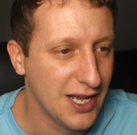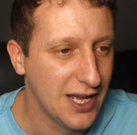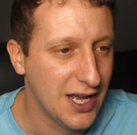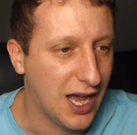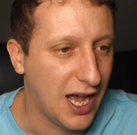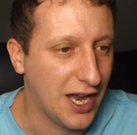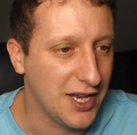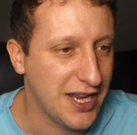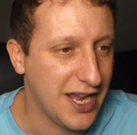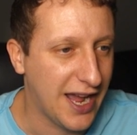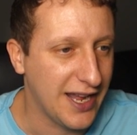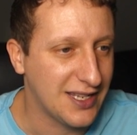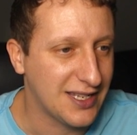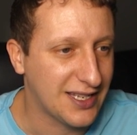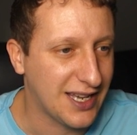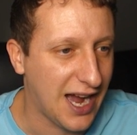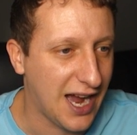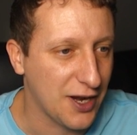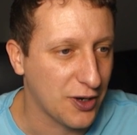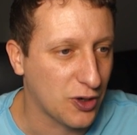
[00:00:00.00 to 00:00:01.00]
and Yates
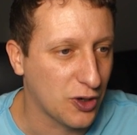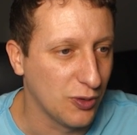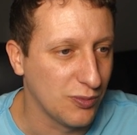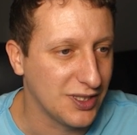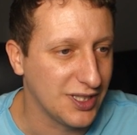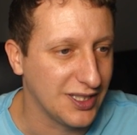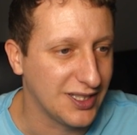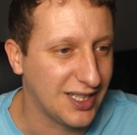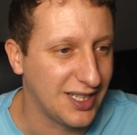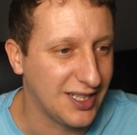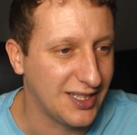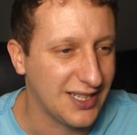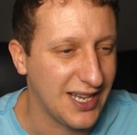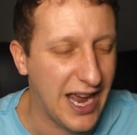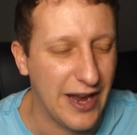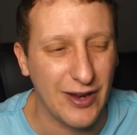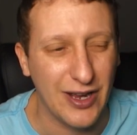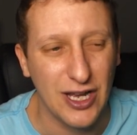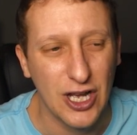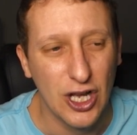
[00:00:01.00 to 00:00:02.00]
kind of comes into this
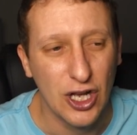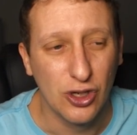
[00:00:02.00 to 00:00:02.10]
area.